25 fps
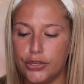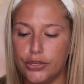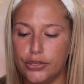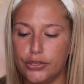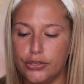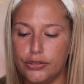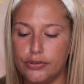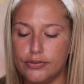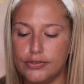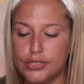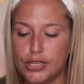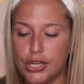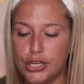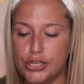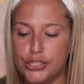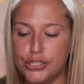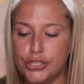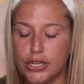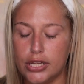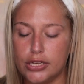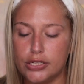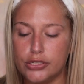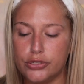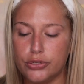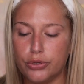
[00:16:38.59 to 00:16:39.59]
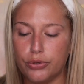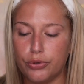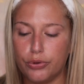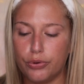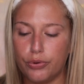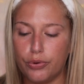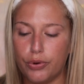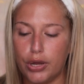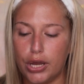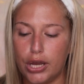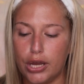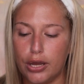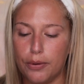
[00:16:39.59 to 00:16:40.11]
Use a
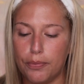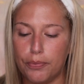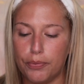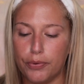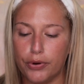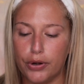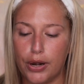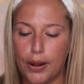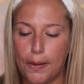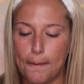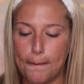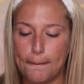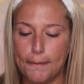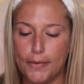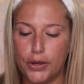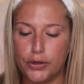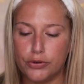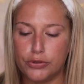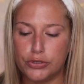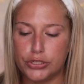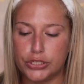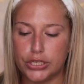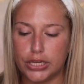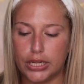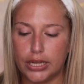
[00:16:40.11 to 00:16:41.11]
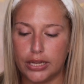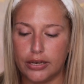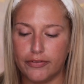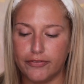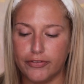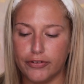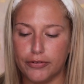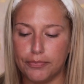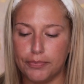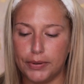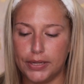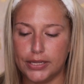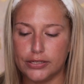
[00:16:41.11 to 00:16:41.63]
gentle upward motion.
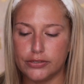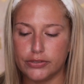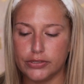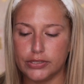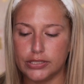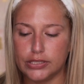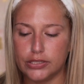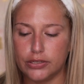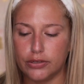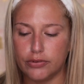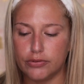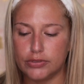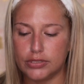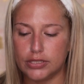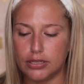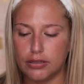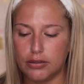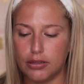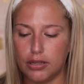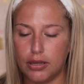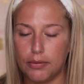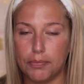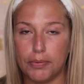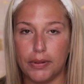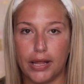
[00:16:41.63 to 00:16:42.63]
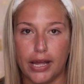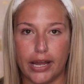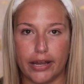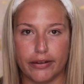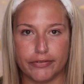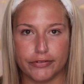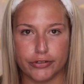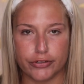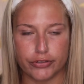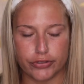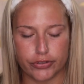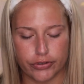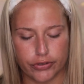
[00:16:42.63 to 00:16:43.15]
For best results, apply
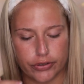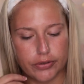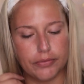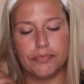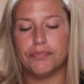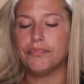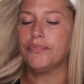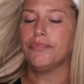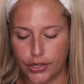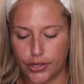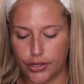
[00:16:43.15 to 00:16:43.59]
after serum.